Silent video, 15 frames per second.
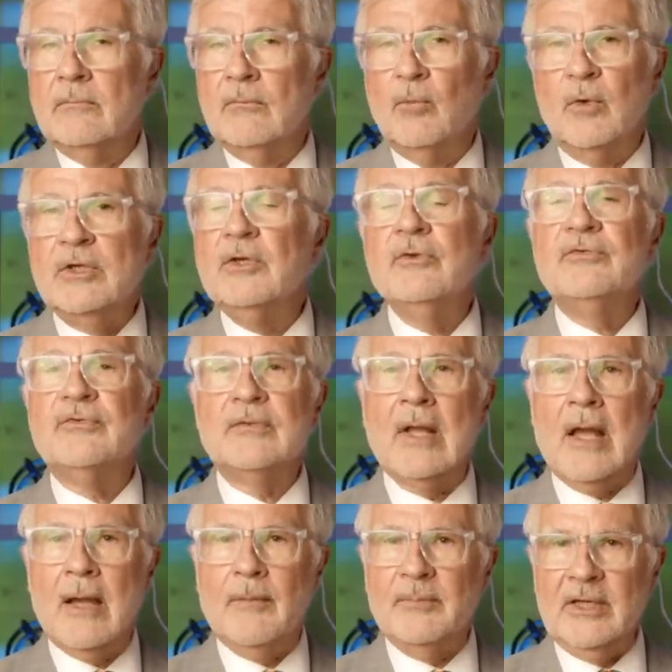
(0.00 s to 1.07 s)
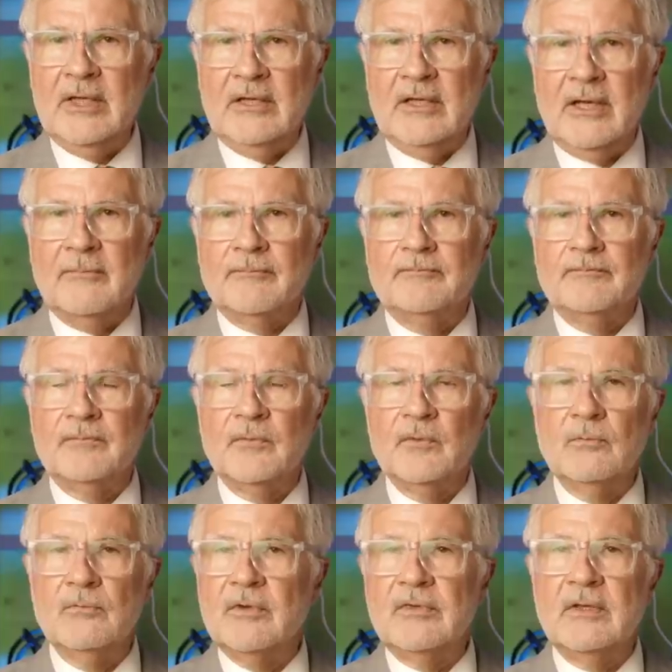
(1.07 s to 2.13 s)
when you stop eating,
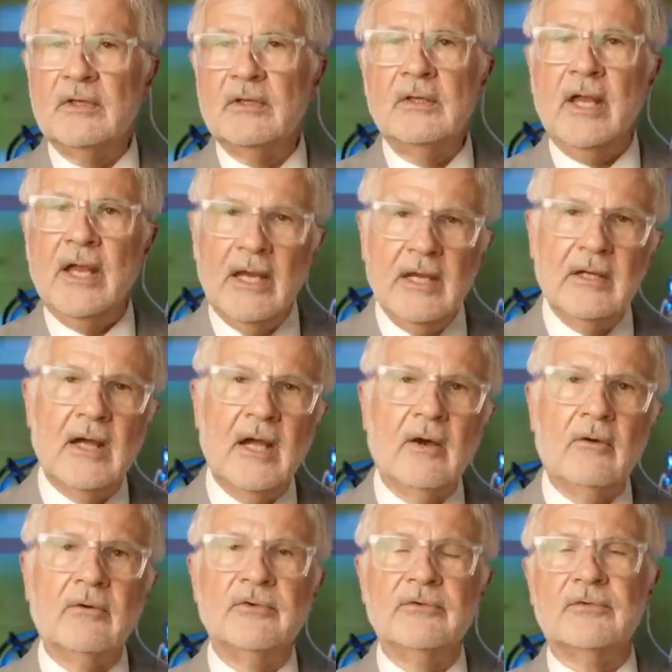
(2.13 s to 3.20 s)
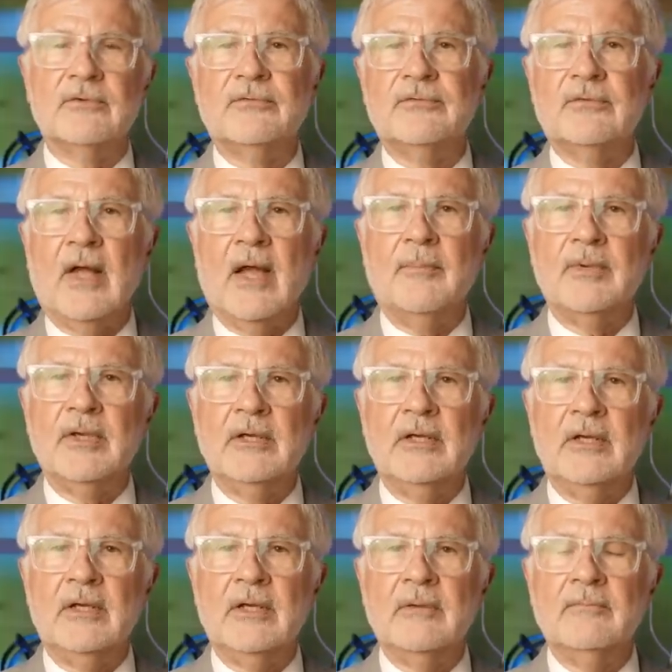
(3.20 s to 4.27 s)
within eight hours of stopping
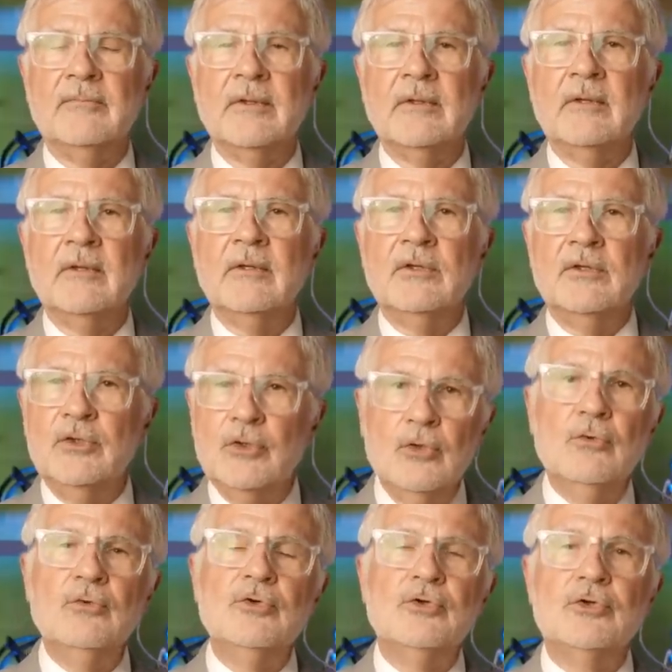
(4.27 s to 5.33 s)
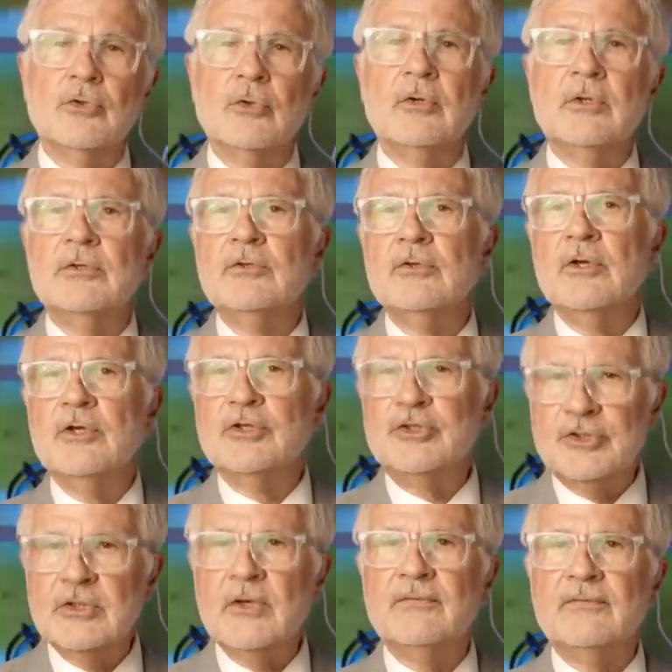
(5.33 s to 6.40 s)
eating, you should
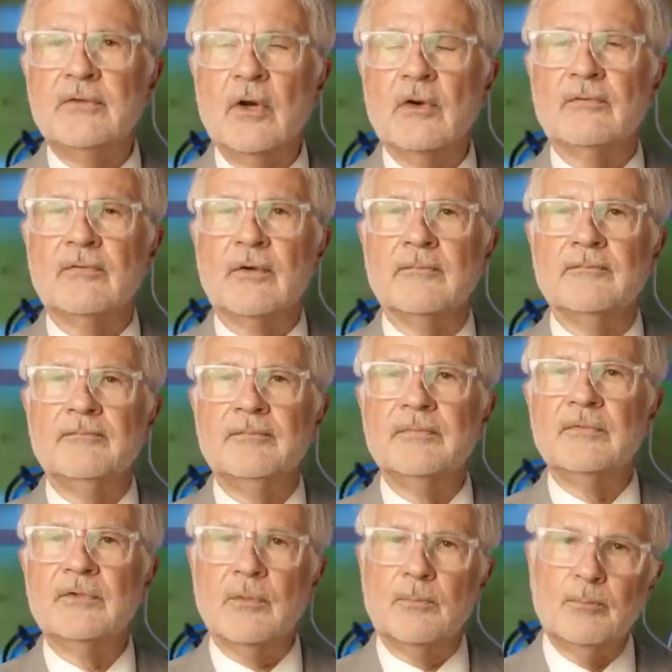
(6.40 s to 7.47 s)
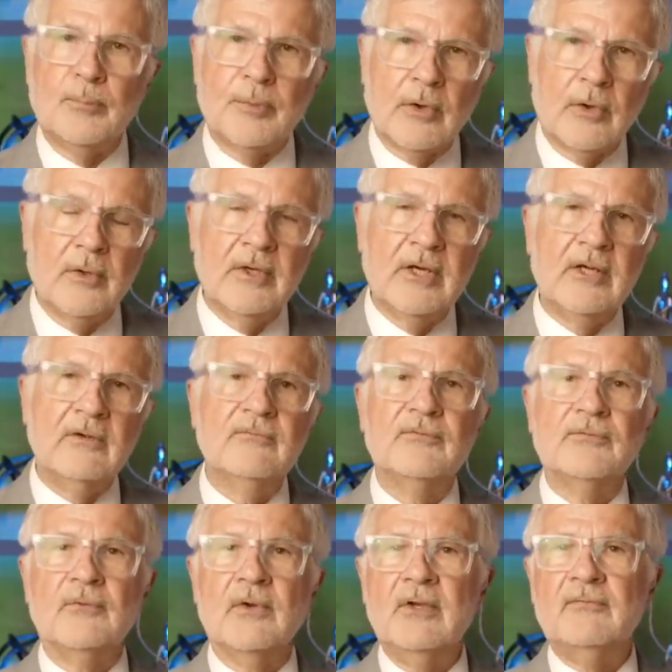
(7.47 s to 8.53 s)
shift over to burning
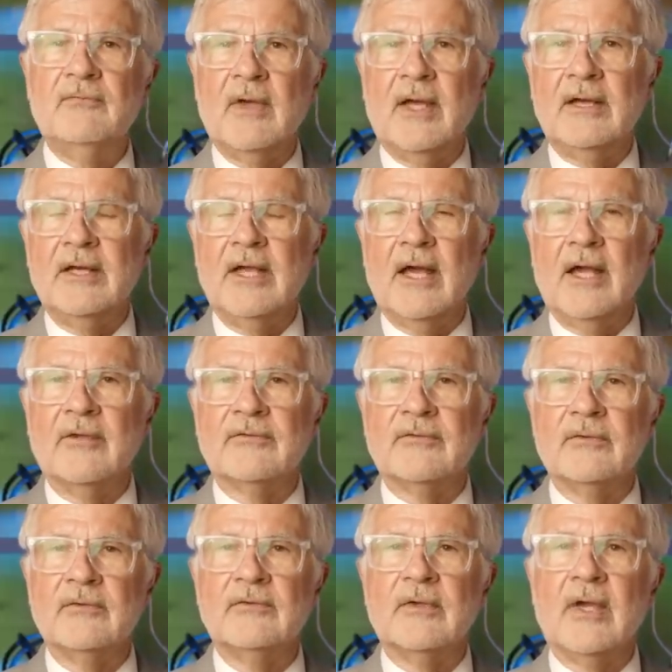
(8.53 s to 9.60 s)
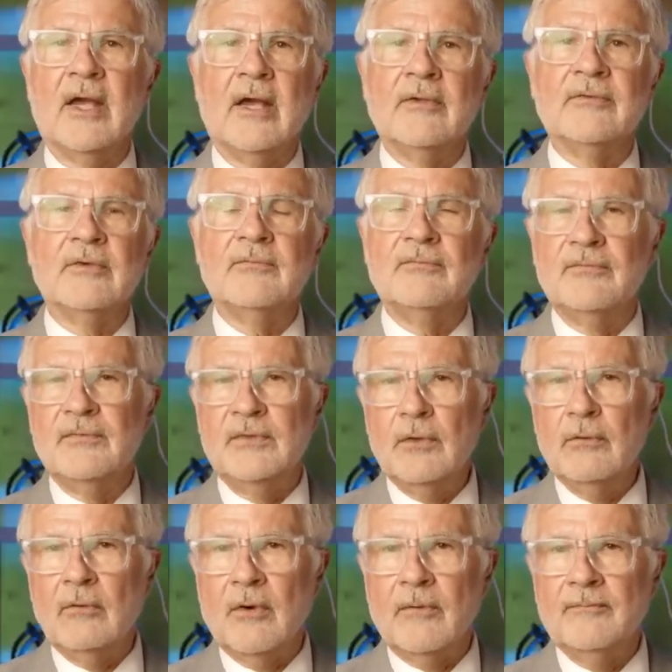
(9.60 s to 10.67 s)
free fatty acids as a
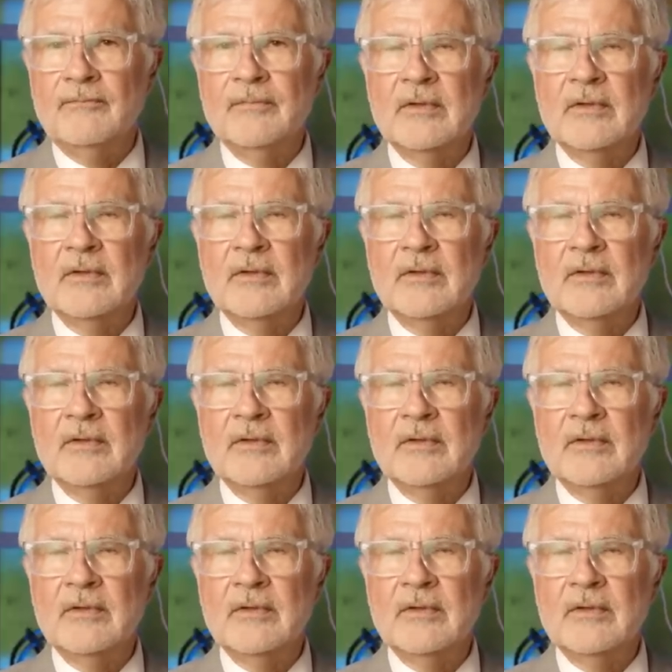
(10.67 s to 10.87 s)
fuel.